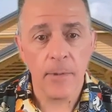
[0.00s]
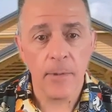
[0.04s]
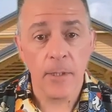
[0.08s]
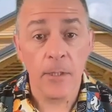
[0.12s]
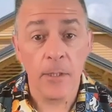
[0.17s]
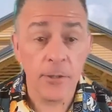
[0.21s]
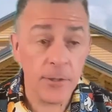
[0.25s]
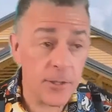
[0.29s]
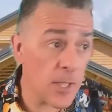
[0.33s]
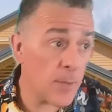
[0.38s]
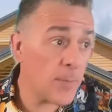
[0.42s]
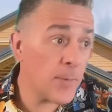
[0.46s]

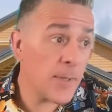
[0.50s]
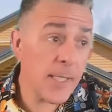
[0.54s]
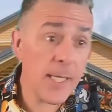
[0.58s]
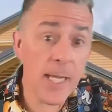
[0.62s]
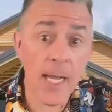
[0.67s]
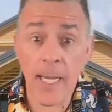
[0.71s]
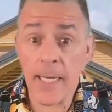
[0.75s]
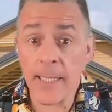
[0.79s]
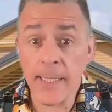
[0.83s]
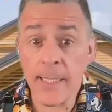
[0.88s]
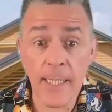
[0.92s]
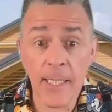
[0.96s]
Some of the
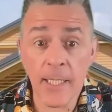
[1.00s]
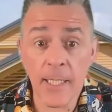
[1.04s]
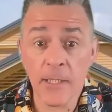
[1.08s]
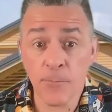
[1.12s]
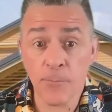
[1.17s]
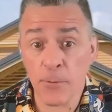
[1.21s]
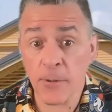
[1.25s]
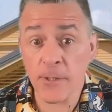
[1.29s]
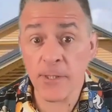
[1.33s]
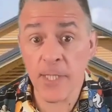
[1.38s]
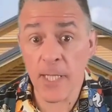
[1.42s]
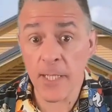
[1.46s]
ideas
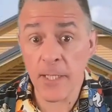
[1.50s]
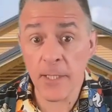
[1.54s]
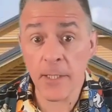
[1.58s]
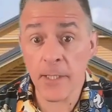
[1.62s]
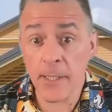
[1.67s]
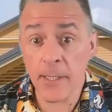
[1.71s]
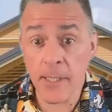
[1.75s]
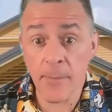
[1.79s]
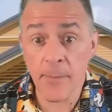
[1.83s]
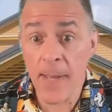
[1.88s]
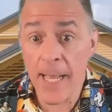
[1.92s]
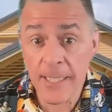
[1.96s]
presented
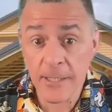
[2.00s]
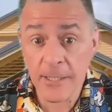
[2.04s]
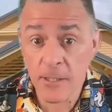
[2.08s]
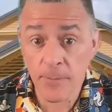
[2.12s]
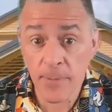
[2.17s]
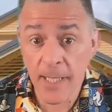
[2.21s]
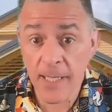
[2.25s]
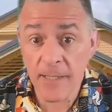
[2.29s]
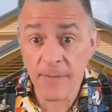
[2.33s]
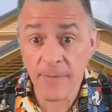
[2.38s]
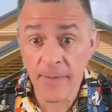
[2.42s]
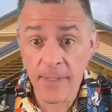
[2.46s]
in the master
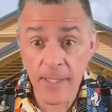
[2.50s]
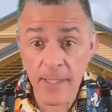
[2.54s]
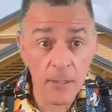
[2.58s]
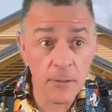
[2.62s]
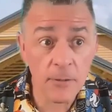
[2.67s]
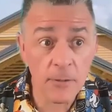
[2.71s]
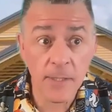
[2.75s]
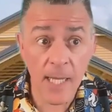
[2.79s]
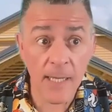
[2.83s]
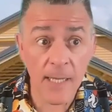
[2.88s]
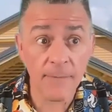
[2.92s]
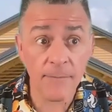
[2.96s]
plan
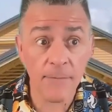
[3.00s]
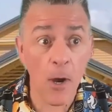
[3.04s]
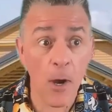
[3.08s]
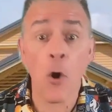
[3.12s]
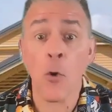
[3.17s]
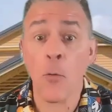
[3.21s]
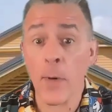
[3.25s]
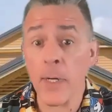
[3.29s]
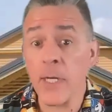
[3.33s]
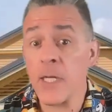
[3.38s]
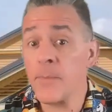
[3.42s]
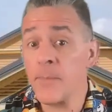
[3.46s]
videos have
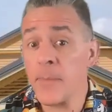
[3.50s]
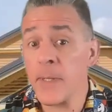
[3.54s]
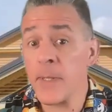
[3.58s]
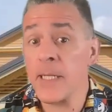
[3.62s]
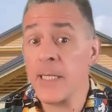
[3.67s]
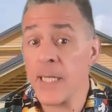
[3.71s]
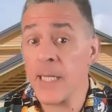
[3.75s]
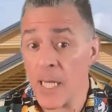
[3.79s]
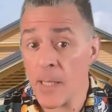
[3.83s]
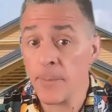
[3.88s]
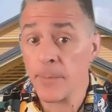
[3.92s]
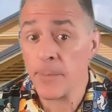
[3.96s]
already
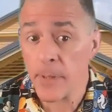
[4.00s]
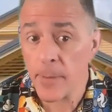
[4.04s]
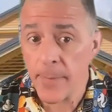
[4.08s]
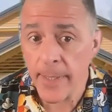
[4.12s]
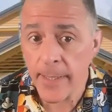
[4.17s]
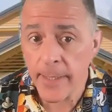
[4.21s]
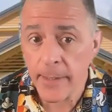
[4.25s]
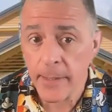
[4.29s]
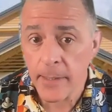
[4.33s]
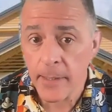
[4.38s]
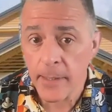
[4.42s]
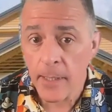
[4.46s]
been
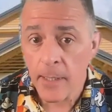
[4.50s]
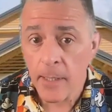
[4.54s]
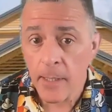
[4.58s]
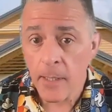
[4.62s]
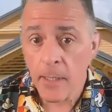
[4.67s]
implemented.